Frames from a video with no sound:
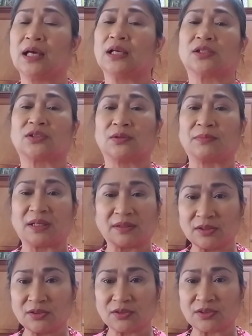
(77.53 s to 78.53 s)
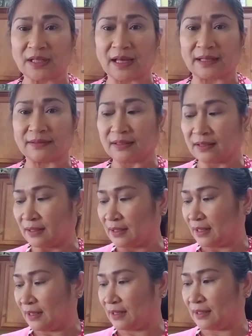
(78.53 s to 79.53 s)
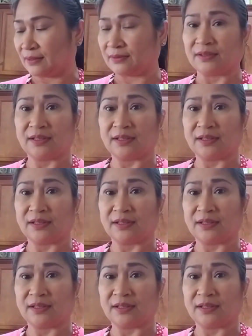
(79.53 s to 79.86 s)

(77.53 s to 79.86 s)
So I'm not gonna use that, and